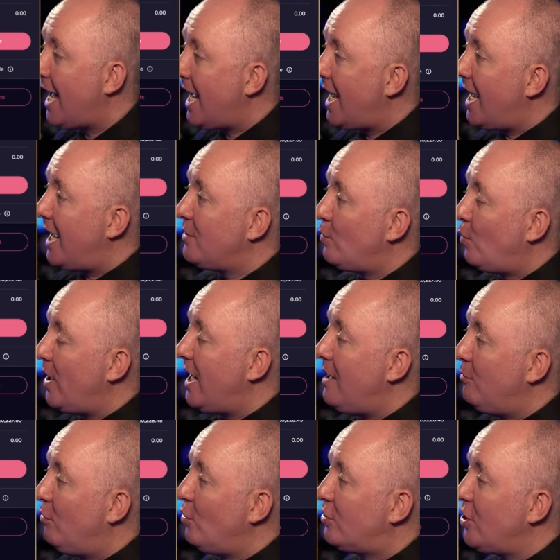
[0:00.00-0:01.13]
and
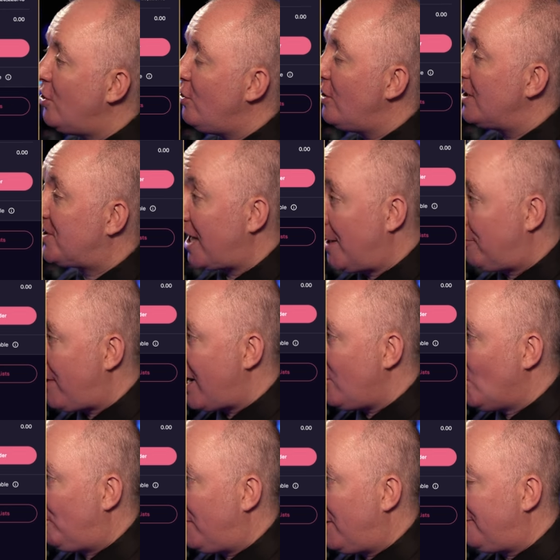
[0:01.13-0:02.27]
we will do celebrate
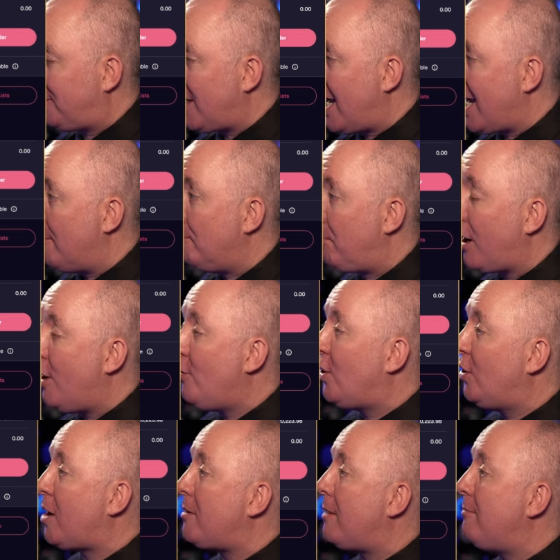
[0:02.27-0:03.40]
your birthday and blow
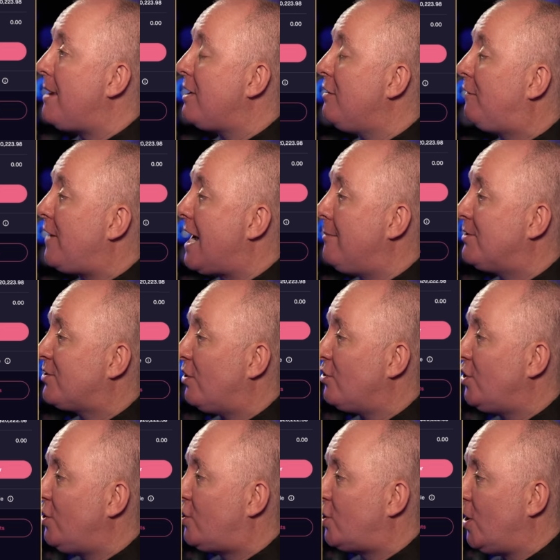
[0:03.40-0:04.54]
you up and make you famous
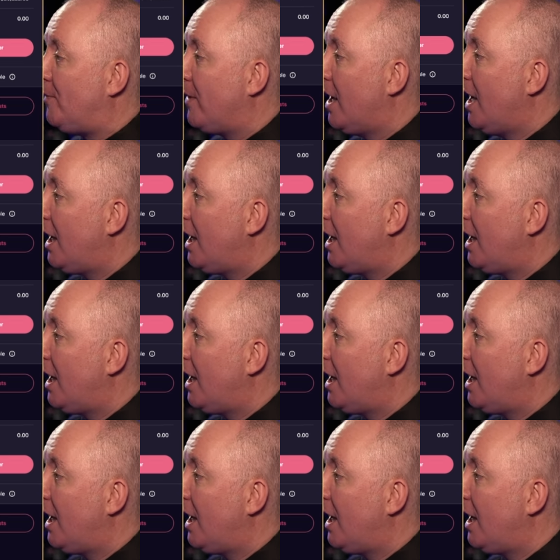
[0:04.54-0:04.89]
on YouTube.